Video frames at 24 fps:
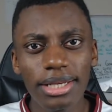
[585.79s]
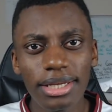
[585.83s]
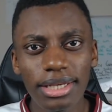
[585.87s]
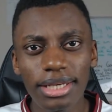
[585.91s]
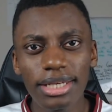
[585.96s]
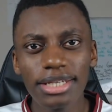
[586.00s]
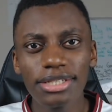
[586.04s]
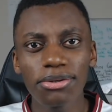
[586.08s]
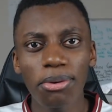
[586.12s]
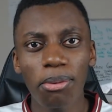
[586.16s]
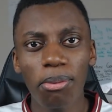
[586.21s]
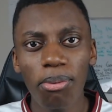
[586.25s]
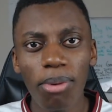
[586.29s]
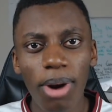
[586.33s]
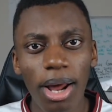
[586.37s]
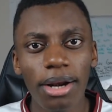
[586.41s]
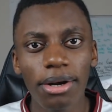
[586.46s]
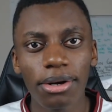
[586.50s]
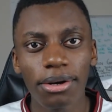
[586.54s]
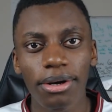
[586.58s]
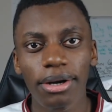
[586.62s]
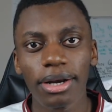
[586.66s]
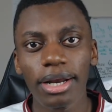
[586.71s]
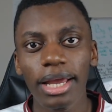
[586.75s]
He's a
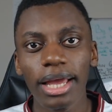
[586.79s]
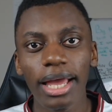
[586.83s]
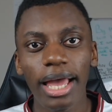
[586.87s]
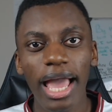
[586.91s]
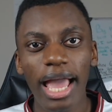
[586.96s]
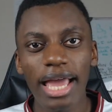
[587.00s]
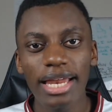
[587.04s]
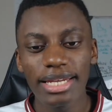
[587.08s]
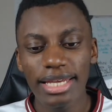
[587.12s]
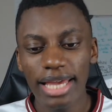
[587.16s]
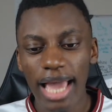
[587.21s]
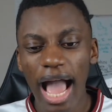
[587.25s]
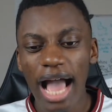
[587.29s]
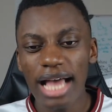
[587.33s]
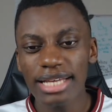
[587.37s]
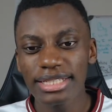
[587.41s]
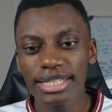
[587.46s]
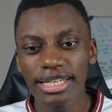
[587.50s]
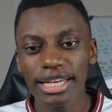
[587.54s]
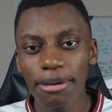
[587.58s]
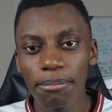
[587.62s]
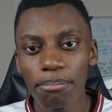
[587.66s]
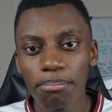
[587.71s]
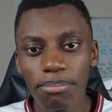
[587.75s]
runner, and
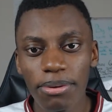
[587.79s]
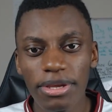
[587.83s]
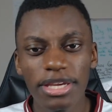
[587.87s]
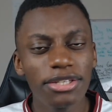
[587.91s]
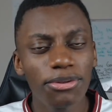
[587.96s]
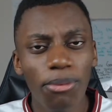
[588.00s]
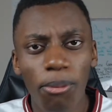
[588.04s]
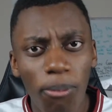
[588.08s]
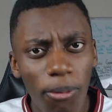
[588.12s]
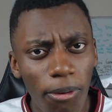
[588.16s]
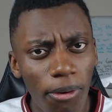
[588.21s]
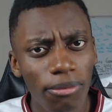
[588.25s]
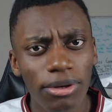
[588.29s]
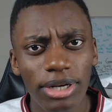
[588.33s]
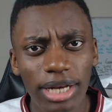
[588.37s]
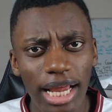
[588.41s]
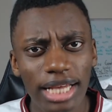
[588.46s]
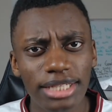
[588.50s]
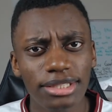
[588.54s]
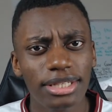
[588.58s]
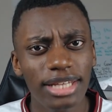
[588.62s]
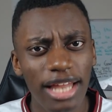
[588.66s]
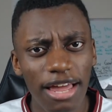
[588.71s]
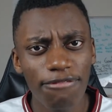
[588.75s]
he's a world
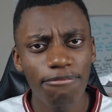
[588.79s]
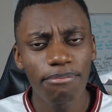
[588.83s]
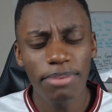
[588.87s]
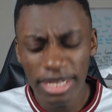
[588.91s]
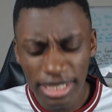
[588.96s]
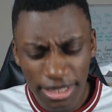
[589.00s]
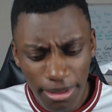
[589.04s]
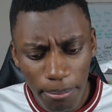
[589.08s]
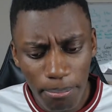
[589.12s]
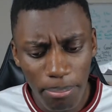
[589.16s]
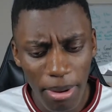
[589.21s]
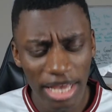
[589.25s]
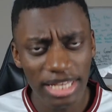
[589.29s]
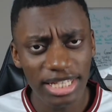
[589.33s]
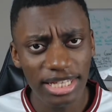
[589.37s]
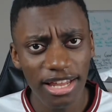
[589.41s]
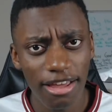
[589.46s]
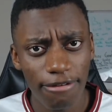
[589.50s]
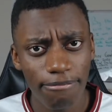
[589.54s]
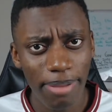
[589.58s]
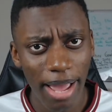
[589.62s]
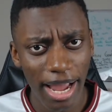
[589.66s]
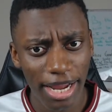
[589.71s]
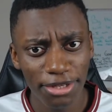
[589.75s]
class left. He's the best
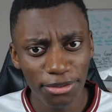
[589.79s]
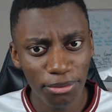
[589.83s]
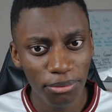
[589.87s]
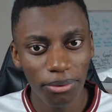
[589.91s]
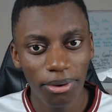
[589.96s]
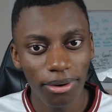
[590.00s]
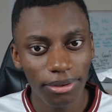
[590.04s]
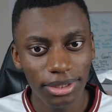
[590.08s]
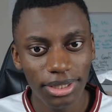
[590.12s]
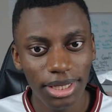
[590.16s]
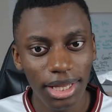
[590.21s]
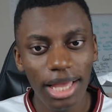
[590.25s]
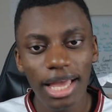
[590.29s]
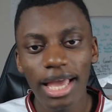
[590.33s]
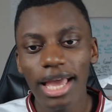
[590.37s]
left back in the world.